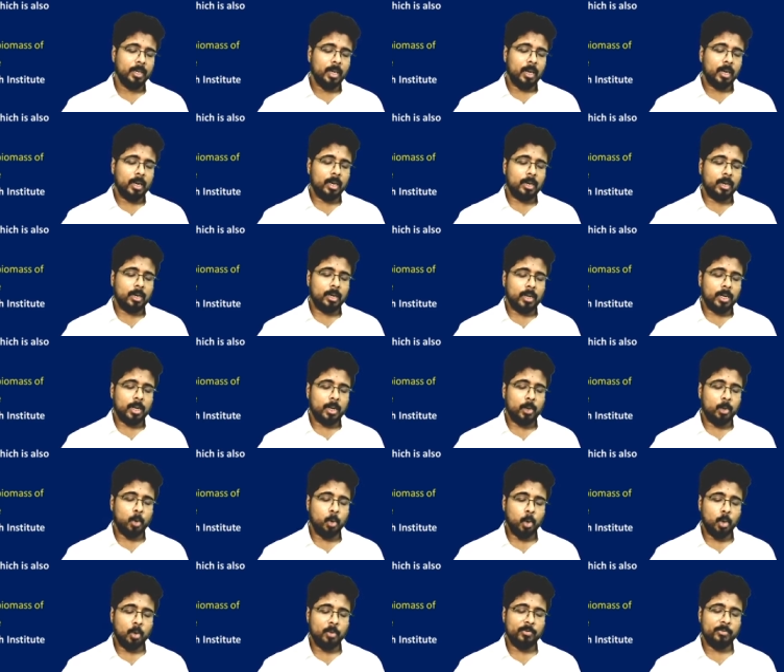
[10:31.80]
uh,
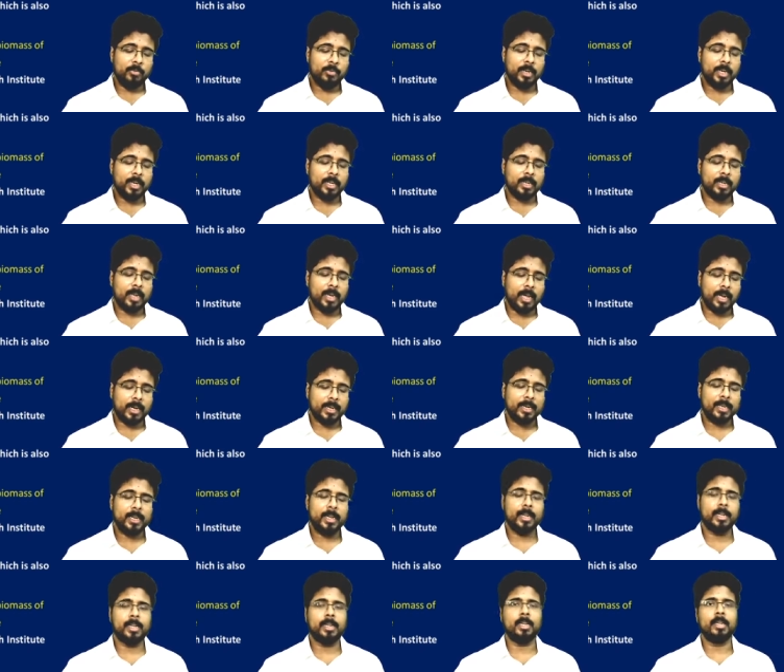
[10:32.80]
halophilic
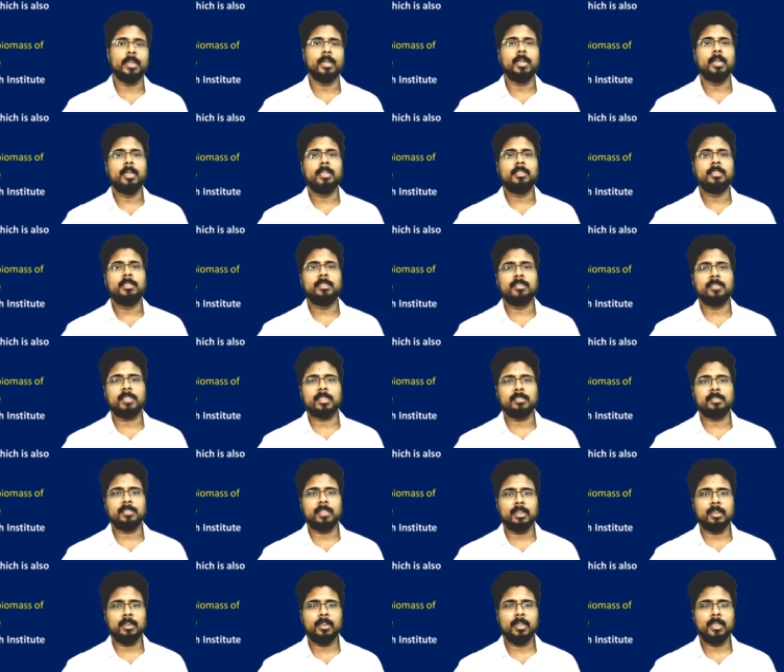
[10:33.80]
archaea these are
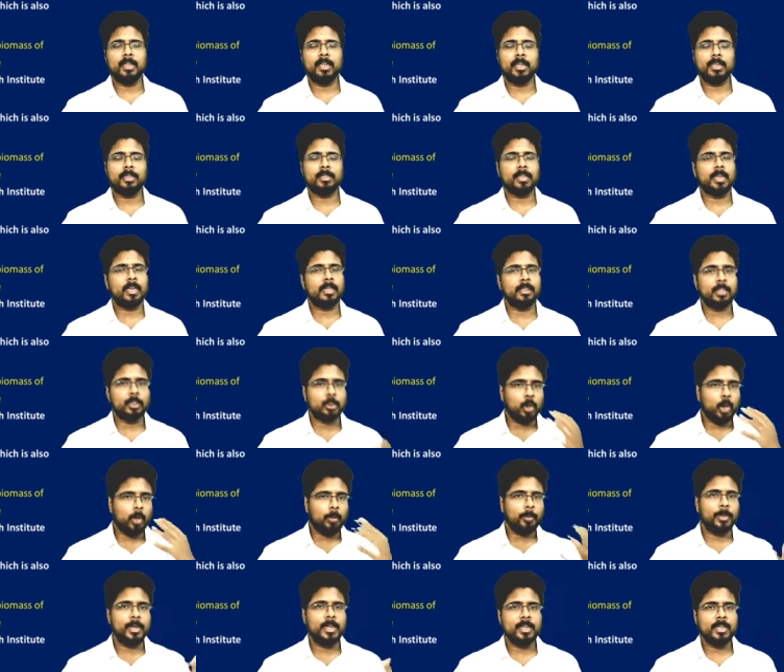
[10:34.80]
settled in it and the
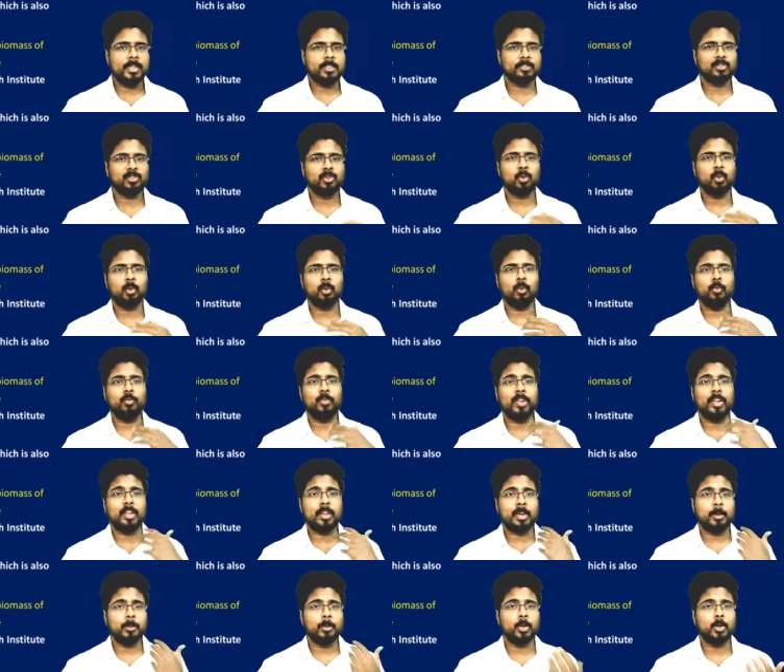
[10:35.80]
top layer so
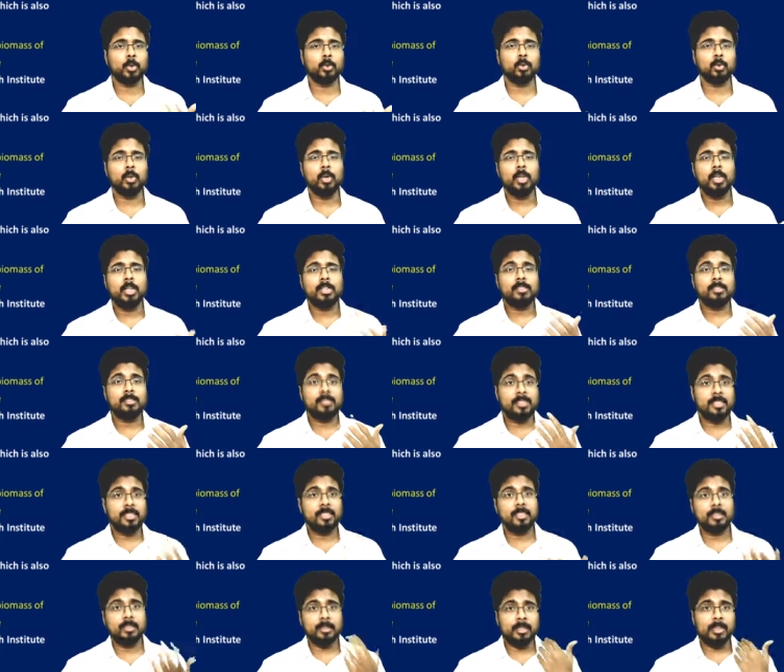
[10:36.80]
we are able to
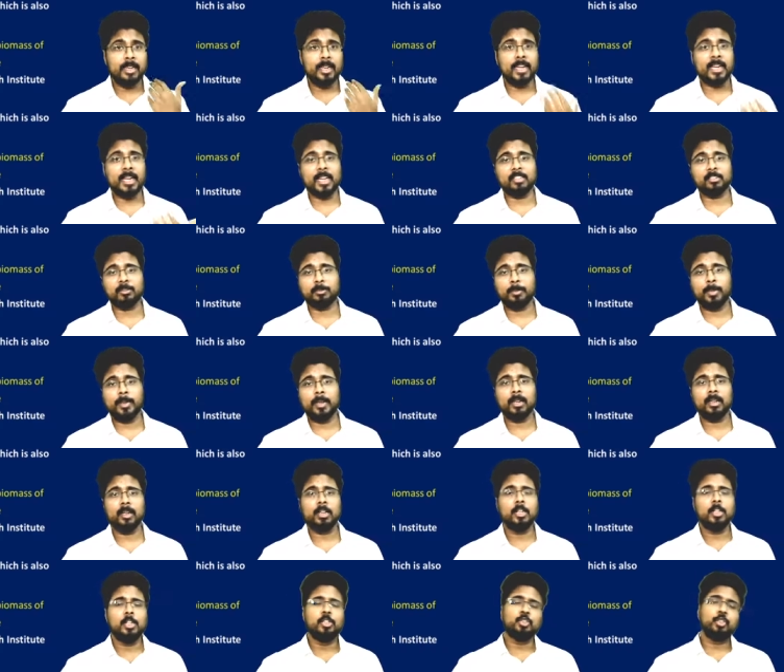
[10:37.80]
see the lake as
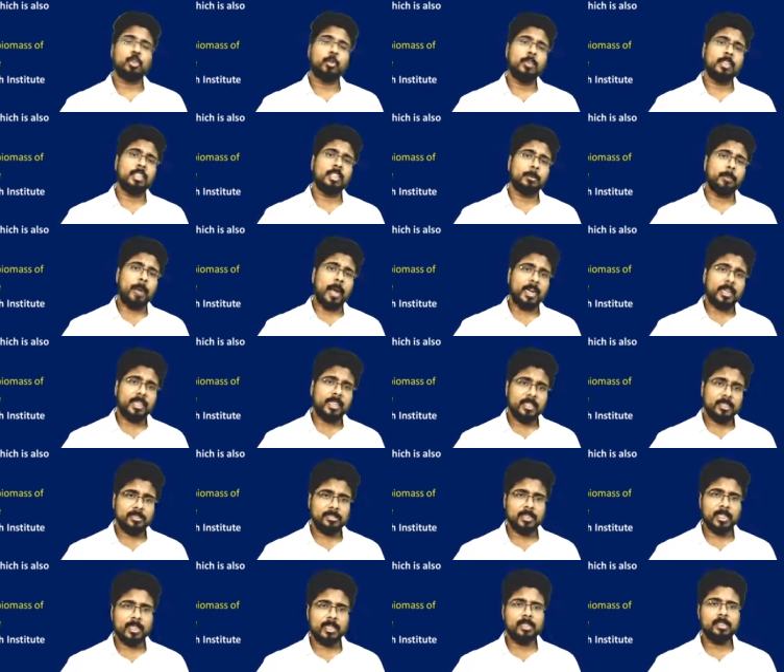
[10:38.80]
pink so when the bacteria
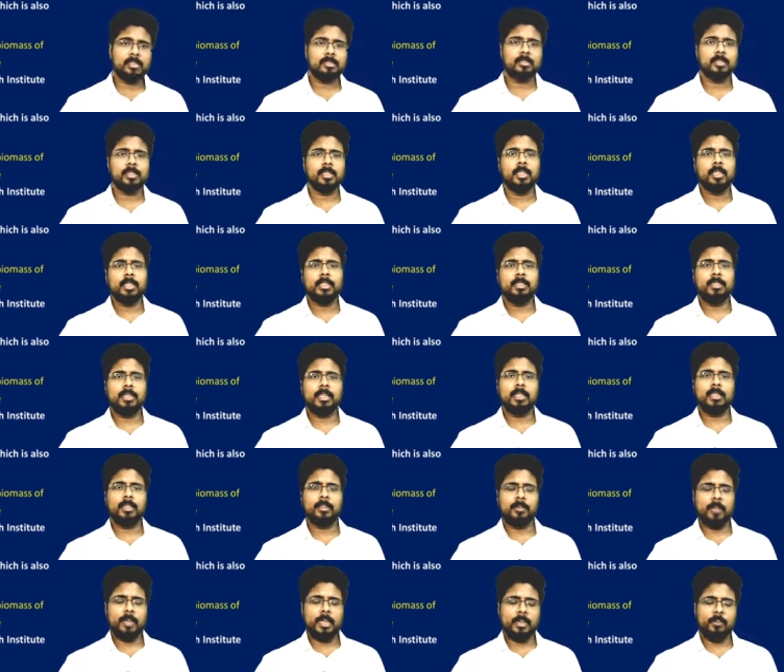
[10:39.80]
settles
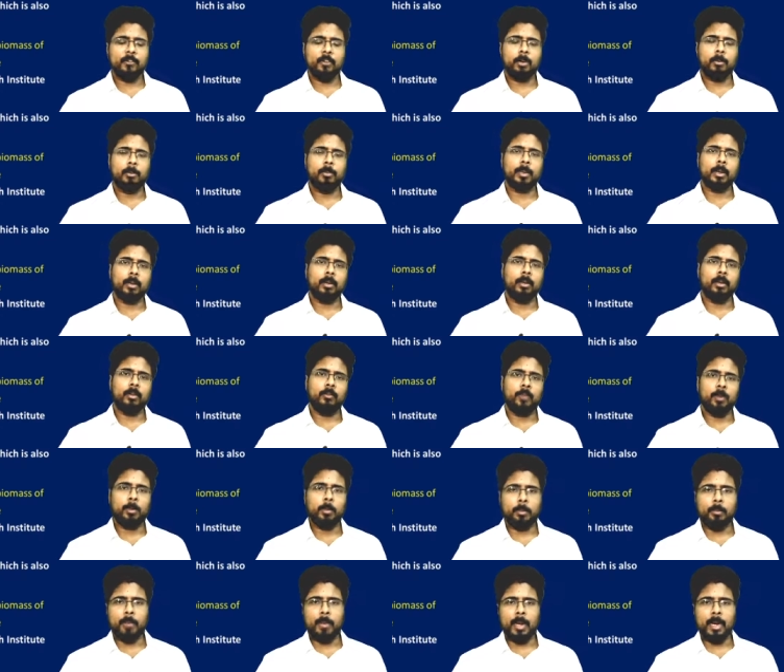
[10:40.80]
then the lake will be, uh,
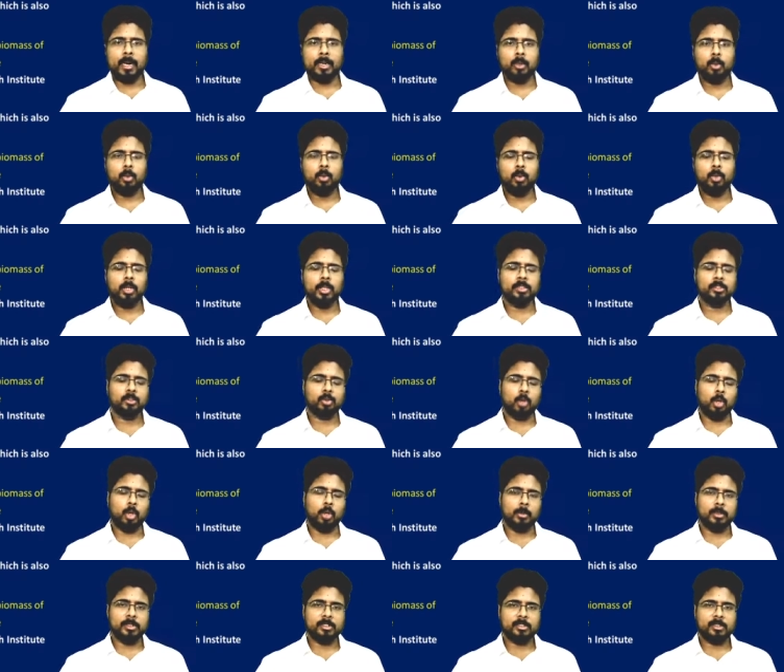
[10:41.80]
will be back to its
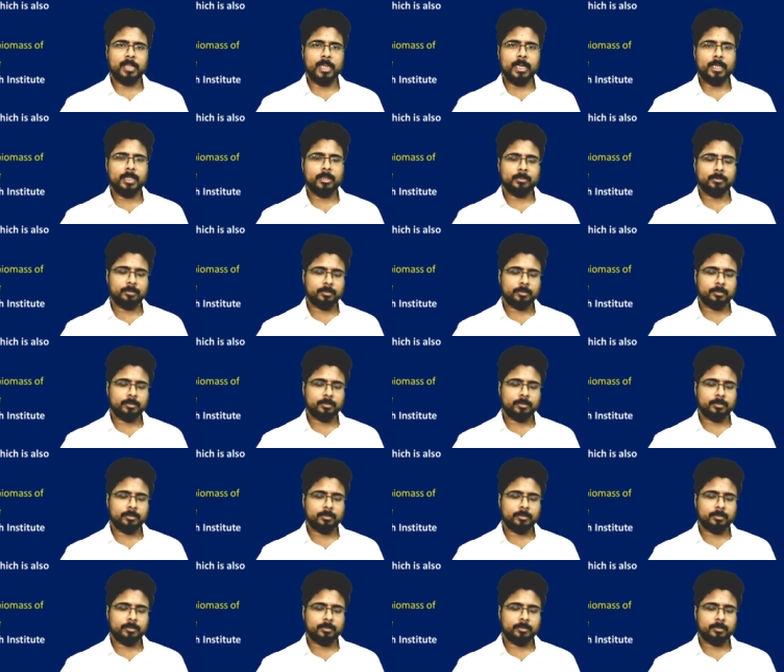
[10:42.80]
normal state